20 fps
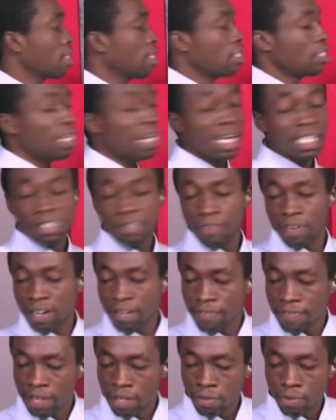So that's it for the
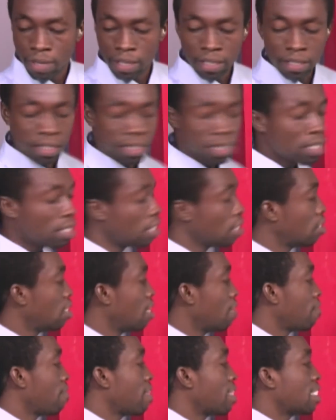fifth one. So the
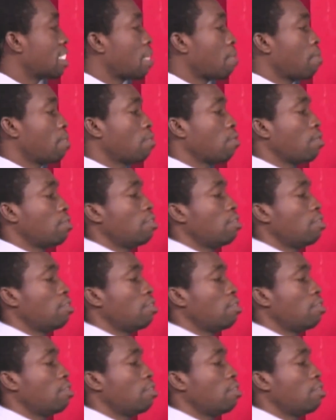first step is what?